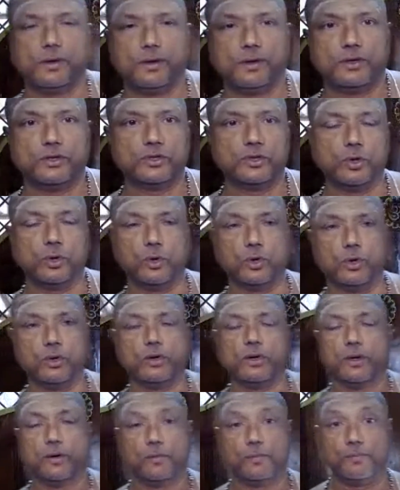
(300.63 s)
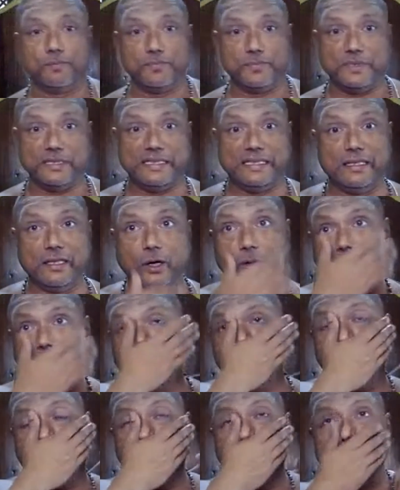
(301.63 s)
So now
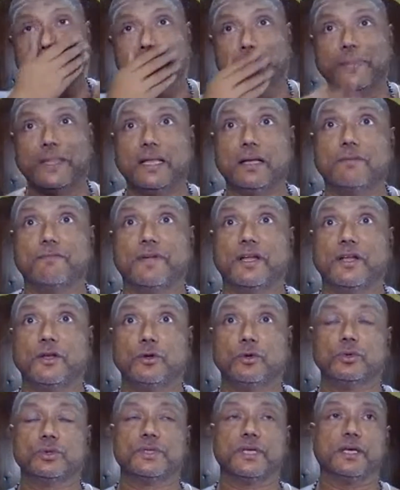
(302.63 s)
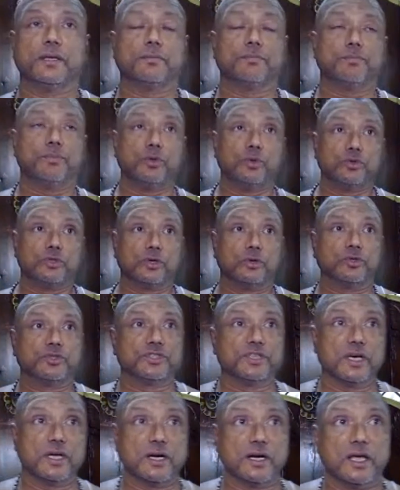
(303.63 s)
here, when you say Pluta
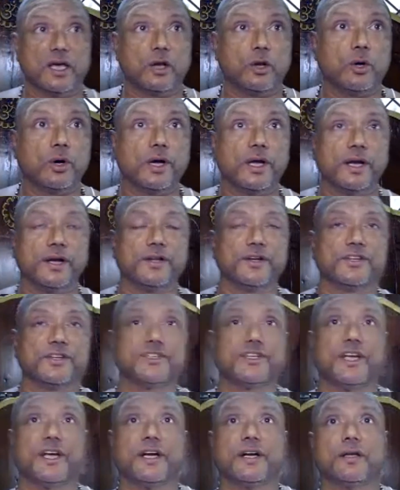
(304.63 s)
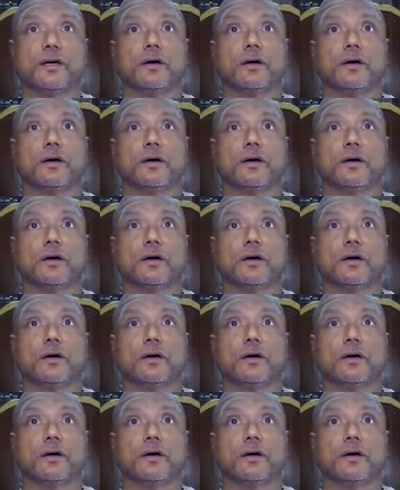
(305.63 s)
Ucharana elongated state,